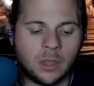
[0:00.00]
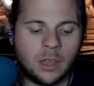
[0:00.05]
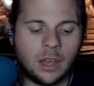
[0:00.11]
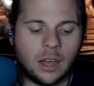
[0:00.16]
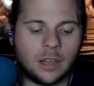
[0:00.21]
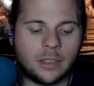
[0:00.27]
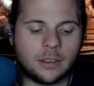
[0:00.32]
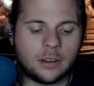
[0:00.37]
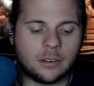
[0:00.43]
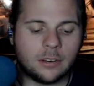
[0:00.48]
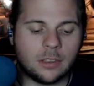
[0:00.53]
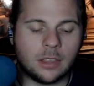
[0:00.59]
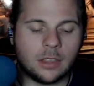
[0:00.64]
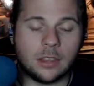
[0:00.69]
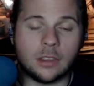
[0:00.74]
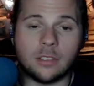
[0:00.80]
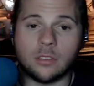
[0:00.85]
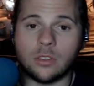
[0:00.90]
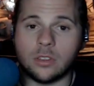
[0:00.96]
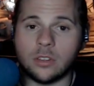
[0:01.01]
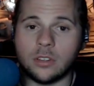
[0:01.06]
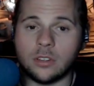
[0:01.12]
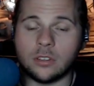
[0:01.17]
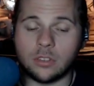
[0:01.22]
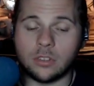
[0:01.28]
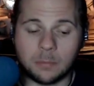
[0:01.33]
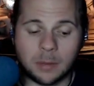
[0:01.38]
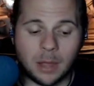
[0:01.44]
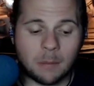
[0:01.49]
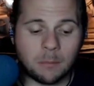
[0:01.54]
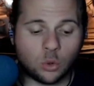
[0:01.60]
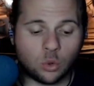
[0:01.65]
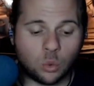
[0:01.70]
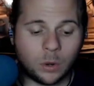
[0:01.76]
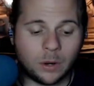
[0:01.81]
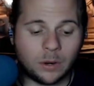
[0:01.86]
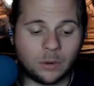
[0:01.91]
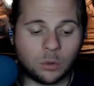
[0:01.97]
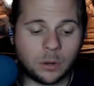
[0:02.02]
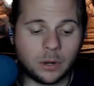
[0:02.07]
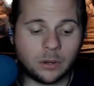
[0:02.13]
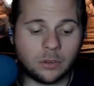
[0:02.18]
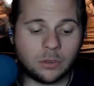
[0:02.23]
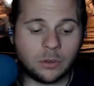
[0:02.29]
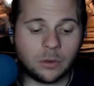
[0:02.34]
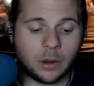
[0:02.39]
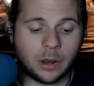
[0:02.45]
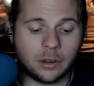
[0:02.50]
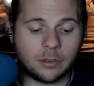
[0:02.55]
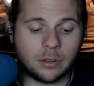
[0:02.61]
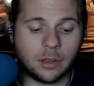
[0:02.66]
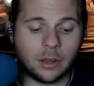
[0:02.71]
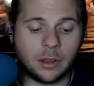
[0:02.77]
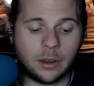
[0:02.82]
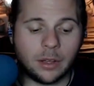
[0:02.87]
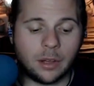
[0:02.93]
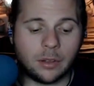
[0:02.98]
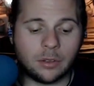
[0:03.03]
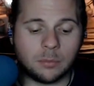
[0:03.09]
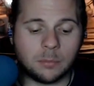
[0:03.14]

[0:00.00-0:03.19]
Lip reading: and then in the September 2022 at Kentucky Downs,